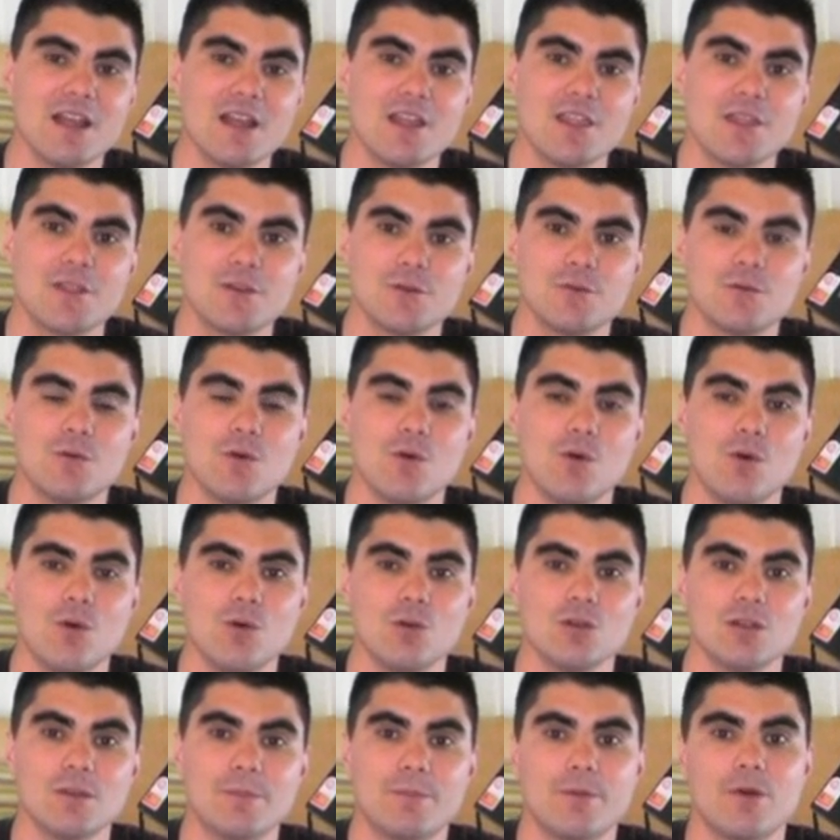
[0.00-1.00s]
through
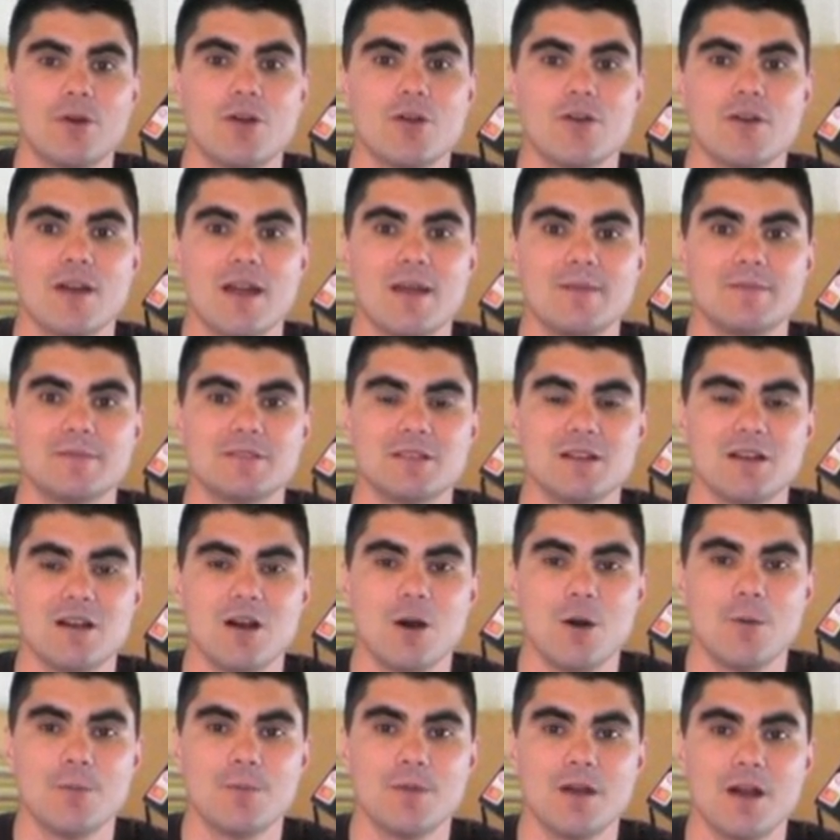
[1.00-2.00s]
all the programs
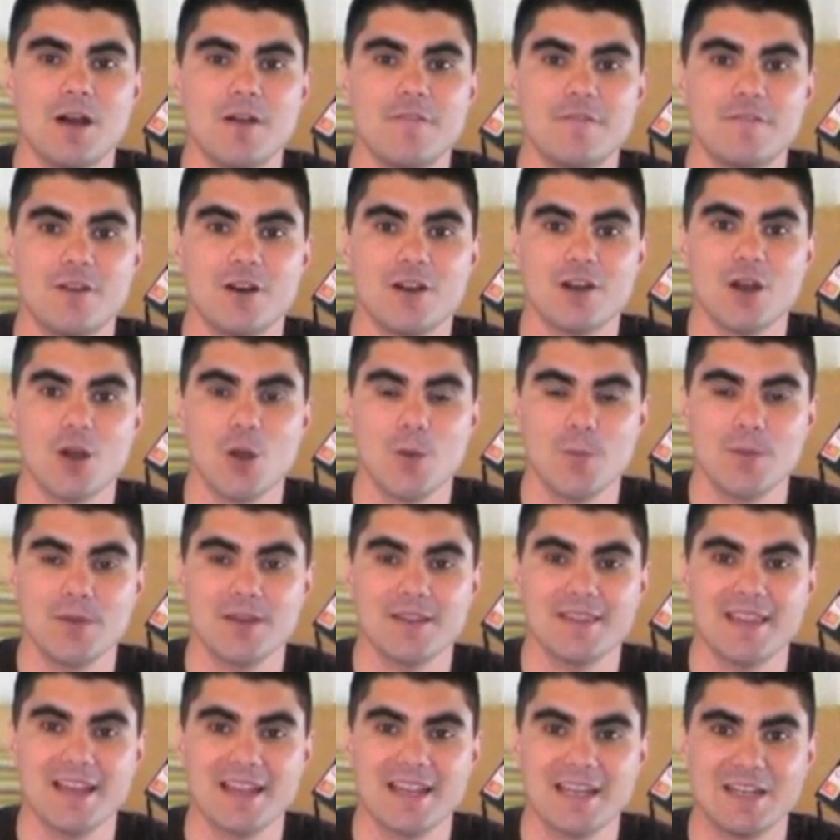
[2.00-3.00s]
I've got open
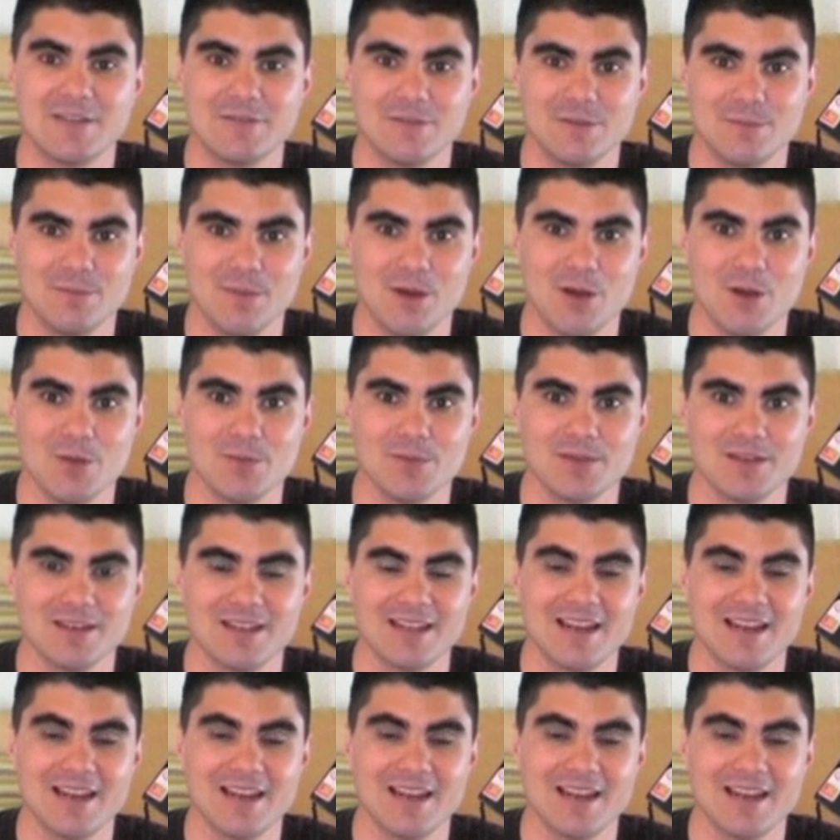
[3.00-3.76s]
at that given moment.